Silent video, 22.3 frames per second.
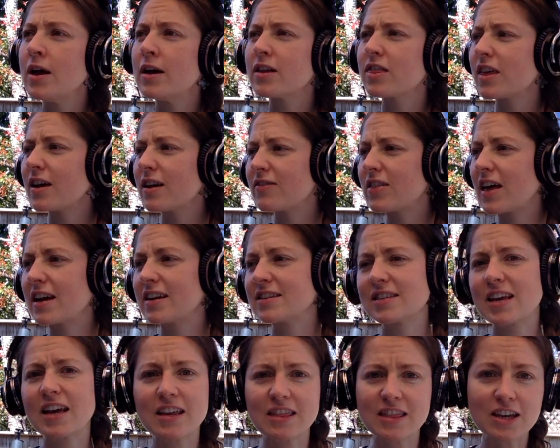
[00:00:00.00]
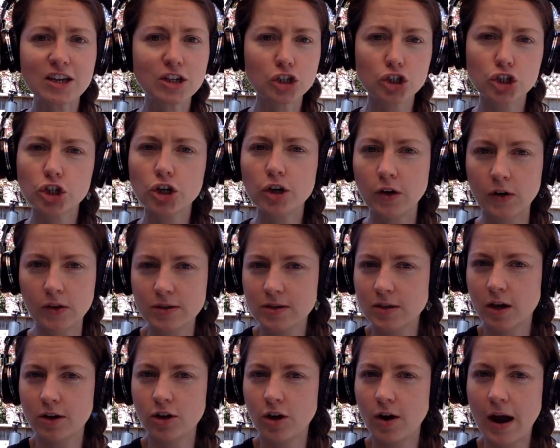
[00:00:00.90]
think of that as like the insurance
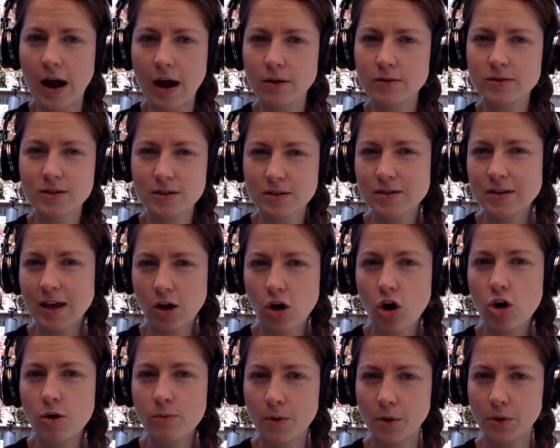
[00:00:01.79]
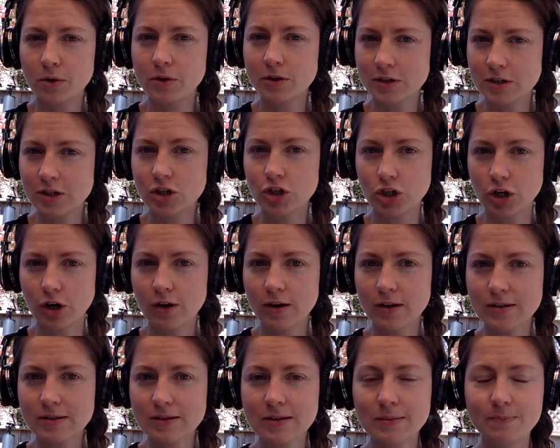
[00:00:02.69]
on your house. It's like homeowners
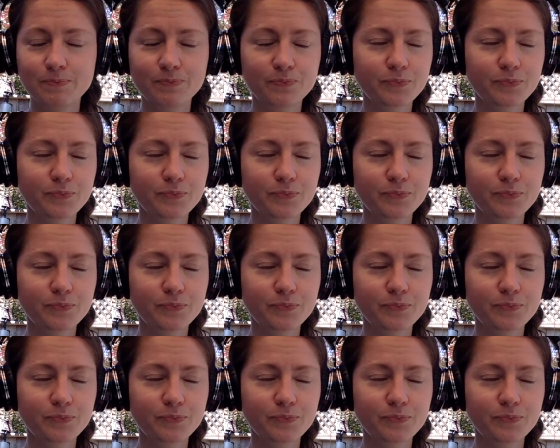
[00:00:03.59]
insurance.